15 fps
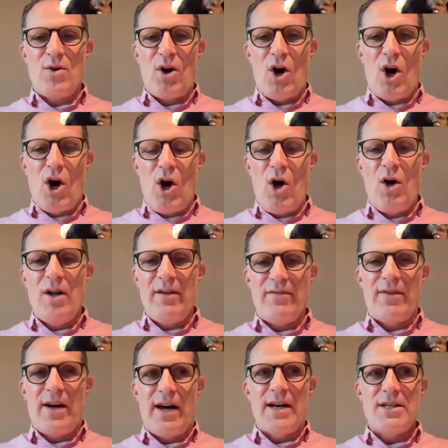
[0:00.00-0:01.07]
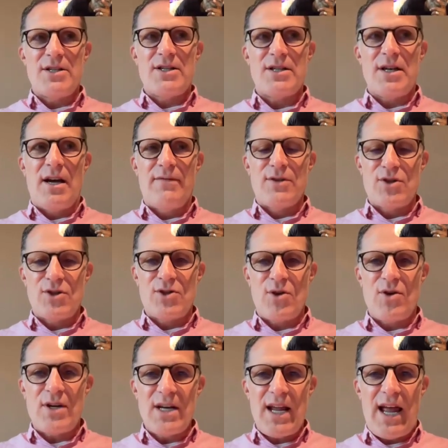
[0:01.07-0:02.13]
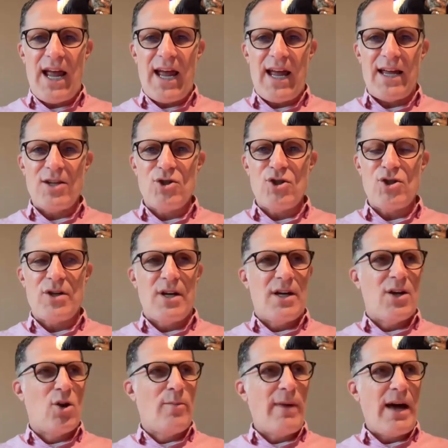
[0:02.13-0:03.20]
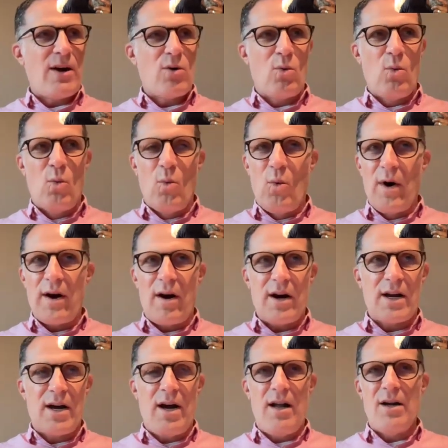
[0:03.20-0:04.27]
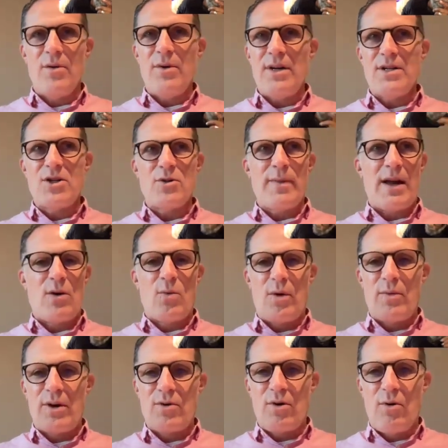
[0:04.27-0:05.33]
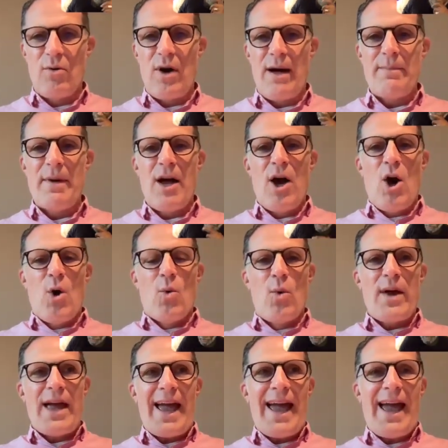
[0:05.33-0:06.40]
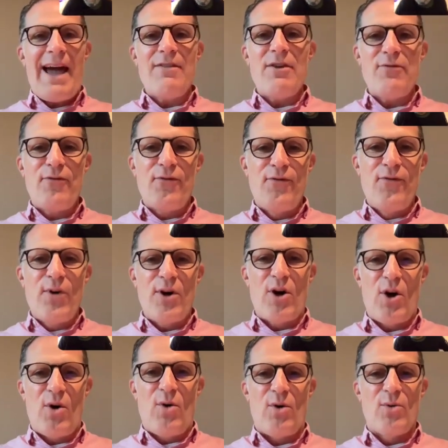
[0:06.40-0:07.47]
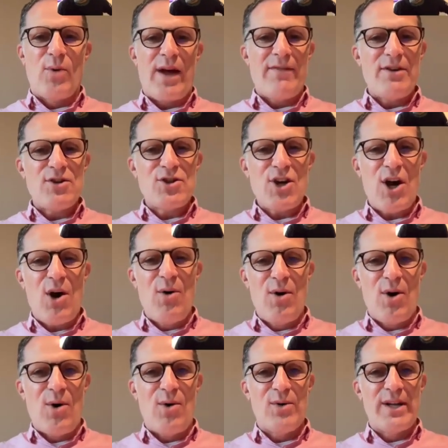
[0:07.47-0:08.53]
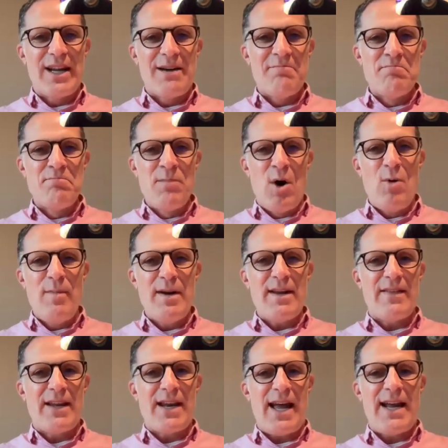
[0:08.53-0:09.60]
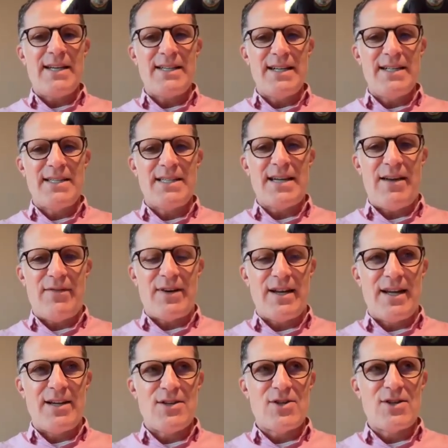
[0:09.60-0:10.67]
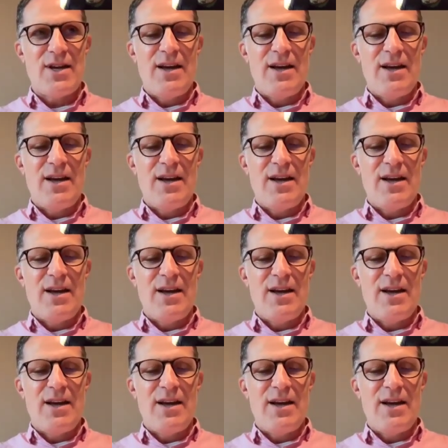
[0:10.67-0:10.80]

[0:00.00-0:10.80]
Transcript: all of us of a certain age, no matter what our color is, no matter where we grew up, we have a foothold, we have a toehold in a moment in the 1970s